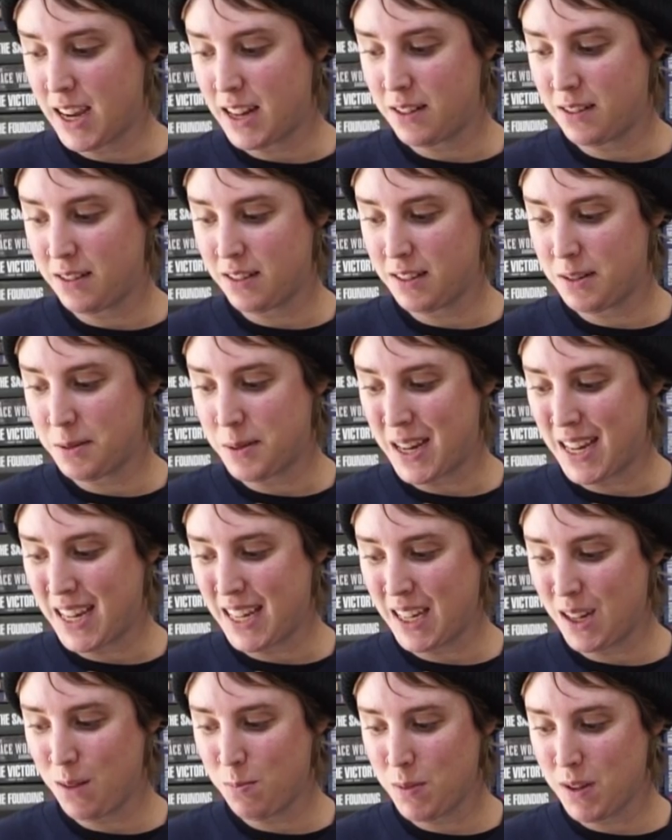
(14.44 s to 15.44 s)
I don't know why I
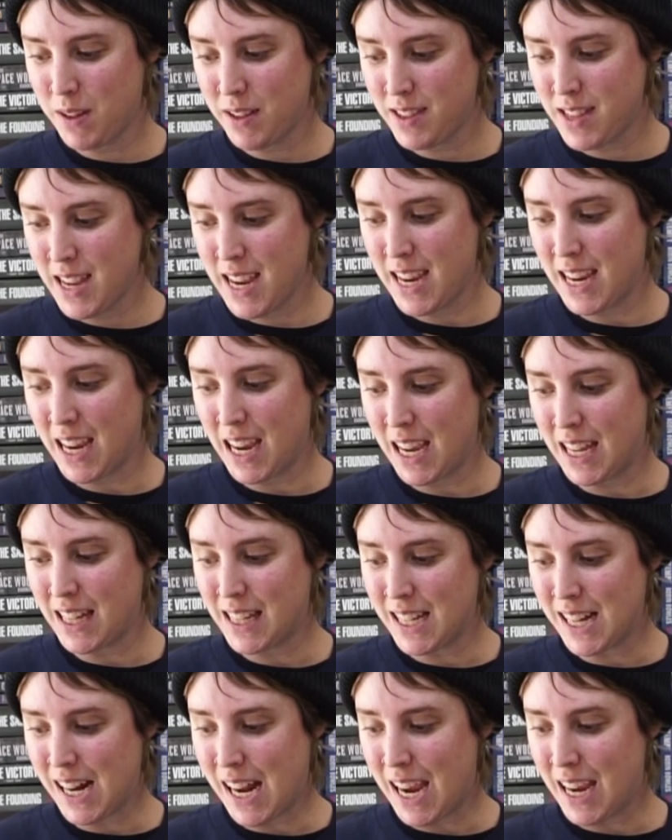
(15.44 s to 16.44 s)
keep saying it
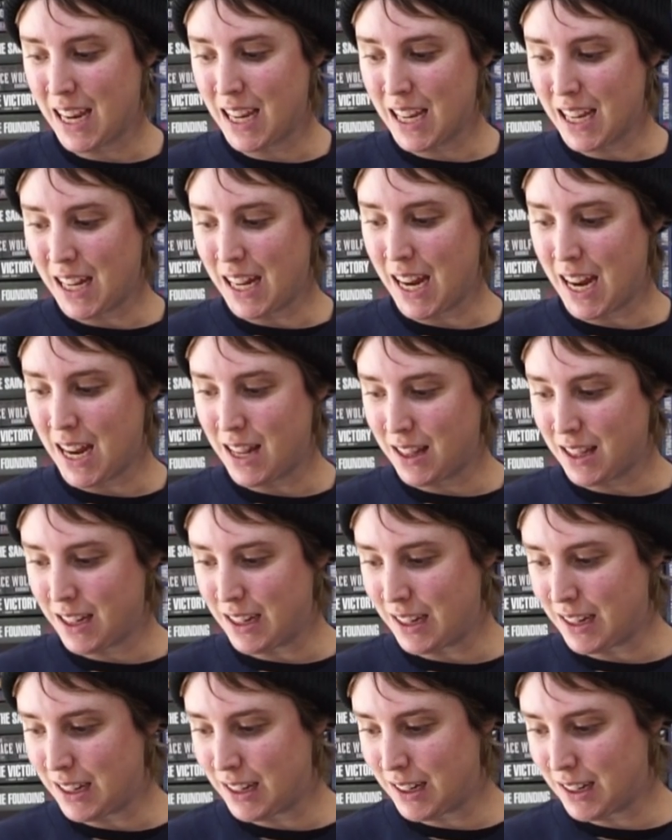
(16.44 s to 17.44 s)
like
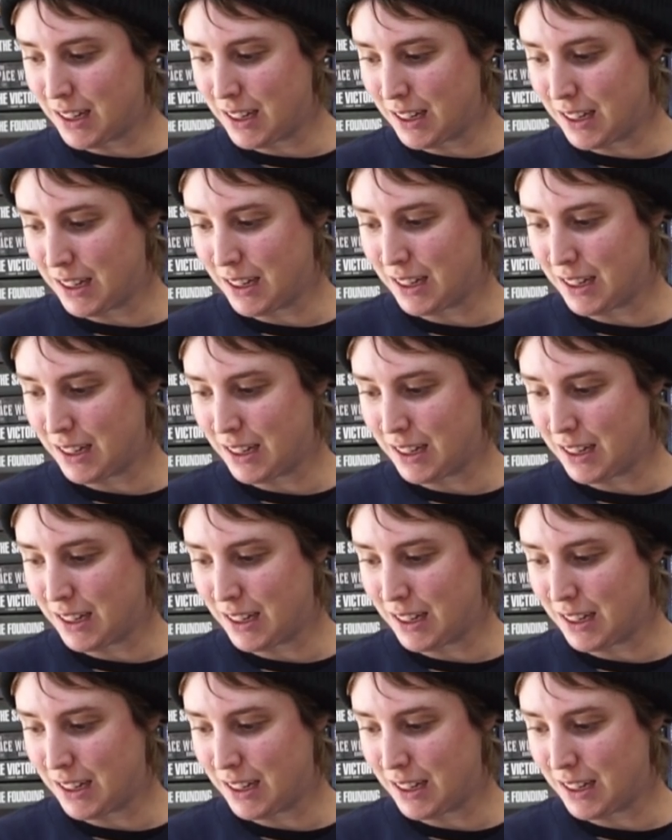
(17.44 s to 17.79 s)
that.